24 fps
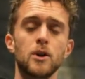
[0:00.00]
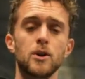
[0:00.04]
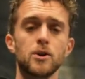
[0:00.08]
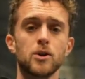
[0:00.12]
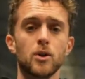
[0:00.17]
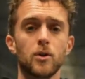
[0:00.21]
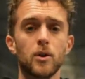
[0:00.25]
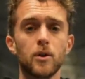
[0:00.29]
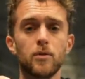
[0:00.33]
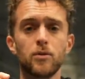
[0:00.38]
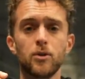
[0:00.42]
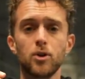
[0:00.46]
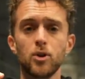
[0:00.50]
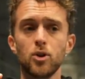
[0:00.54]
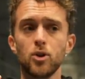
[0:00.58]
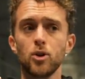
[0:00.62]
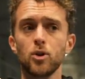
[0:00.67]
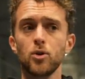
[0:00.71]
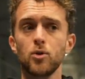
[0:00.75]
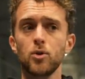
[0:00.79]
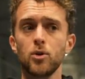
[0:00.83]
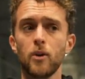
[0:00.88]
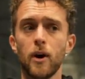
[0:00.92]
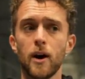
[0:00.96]
So if you
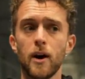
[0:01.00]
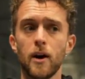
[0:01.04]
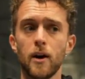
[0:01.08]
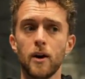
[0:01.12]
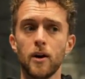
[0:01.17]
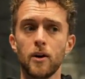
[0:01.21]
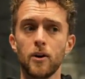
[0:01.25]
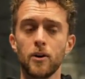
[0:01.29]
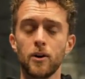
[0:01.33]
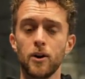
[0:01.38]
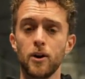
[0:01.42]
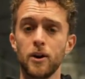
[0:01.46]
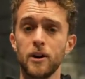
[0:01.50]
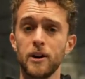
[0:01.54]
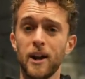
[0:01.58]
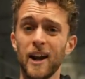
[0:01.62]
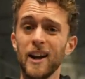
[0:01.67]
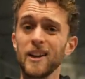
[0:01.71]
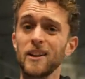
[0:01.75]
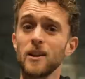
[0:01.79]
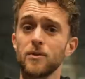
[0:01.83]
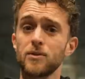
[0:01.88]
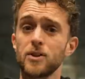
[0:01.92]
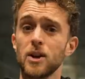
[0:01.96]
know you are a
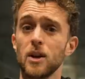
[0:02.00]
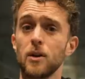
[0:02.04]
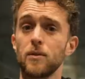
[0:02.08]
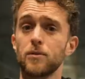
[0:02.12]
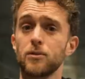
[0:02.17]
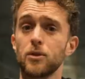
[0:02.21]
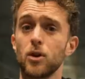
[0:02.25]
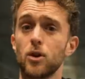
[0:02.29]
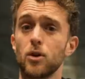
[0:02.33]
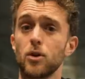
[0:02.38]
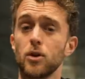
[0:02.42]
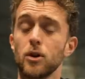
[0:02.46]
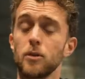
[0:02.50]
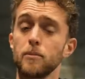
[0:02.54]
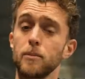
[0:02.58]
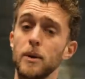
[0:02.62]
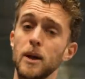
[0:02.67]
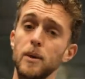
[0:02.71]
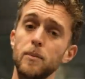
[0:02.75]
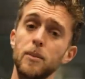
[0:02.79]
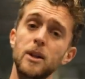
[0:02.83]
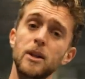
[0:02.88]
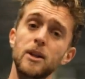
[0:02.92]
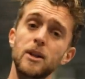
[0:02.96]
negative self-talker,
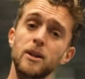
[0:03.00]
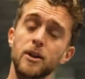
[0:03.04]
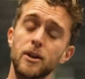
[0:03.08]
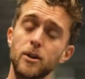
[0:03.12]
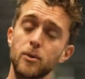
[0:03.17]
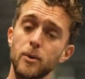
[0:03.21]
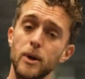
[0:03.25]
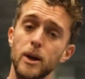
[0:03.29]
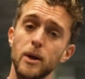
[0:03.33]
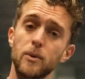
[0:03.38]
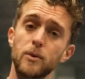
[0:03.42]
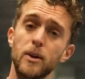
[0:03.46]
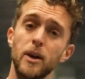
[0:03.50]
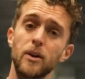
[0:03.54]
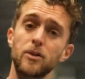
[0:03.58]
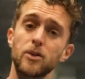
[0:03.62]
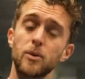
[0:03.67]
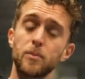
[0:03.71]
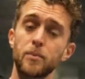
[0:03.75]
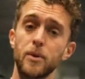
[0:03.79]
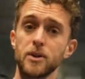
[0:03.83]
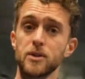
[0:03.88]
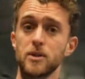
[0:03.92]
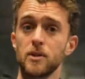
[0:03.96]
maybe the other way around,
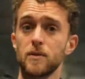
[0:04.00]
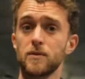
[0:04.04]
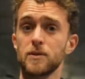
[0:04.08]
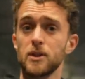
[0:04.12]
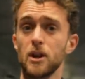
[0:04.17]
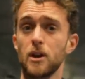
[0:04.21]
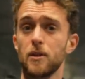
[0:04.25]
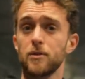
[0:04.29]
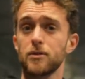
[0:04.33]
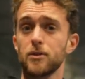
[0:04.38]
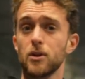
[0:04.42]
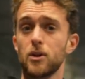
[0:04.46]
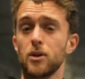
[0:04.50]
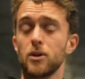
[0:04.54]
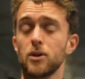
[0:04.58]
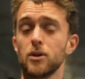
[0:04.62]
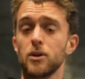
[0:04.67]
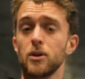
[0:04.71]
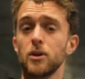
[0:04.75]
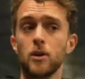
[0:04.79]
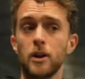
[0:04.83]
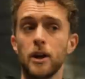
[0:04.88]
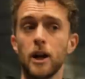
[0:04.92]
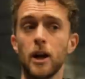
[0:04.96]
the positive
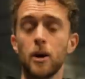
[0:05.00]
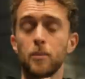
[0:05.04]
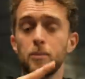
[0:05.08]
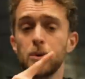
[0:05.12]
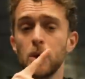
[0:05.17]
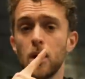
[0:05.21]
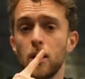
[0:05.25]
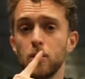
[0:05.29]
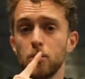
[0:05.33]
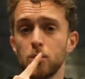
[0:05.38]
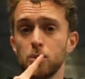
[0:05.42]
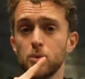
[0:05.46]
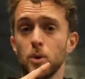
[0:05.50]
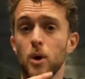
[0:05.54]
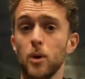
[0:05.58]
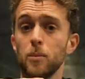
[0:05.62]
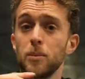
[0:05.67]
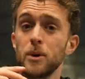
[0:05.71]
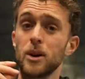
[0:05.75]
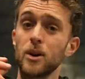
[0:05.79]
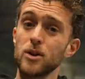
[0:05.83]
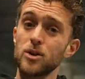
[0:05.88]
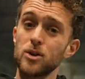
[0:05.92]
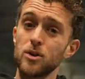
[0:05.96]
self-talker can help you out as well,
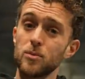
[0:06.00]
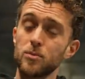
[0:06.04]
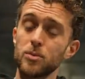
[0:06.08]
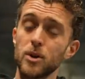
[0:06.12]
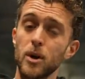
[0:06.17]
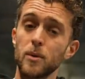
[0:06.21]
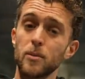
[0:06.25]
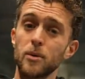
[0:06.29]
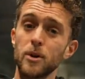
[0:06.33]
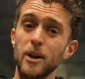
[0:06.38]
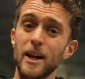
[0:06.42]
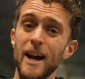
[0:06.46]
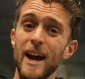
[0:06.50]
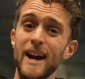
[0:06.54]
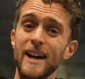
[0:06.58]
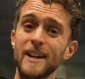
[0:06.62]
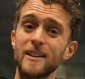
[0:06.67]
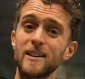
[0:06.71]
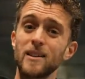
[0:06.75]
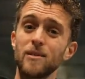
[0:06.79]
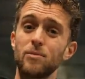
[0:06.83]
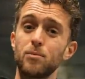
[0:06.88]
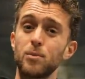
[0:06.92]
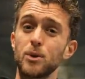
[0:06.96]
because you're probably
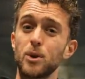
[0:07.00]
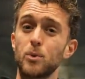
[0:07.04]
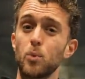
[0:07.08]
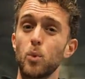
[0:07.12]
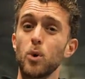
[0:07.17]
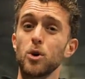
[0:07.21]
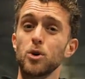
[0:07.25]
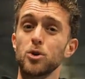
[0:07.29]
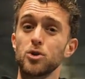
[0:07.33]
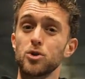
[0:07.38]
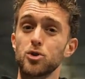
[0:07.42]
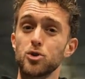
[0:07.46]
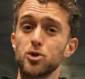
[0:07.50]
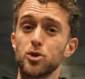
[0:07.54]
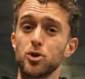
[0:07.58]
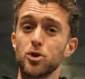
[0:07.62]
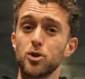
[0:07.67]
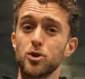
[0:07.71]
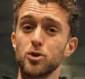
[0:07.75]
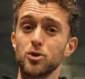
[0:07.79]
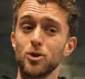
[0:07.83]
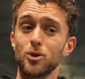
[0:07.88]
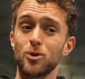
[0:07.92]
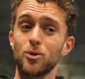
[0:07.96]
active with words.
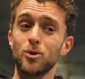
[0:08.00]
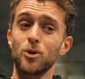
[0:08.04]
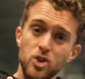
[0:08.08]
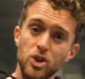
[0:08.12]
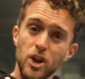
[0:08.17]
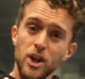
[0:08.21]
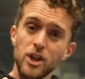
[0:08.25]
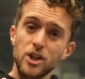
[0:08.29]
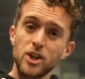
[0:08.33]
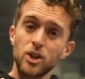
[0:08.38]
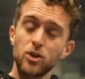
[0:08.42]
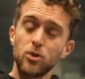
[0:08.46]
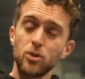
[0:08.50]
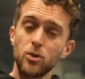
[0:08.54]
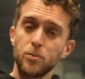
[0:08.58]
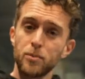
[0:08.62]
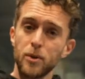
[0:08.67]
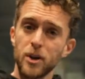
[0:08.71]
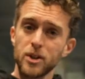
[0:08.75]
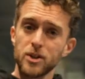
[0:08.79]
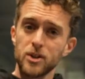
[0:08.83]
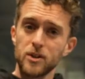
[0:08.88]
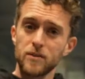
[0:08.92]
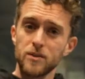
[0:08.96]
So change it to the
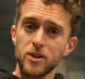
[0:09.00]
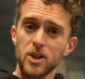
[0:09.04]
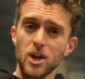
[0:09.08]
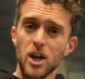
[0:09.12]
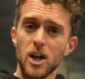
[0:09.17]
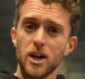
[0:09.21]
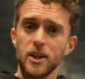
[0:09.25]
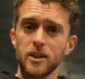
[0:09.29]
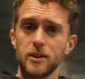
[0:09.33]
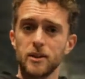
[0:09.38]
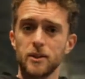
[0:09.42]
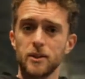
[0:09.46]
positive side.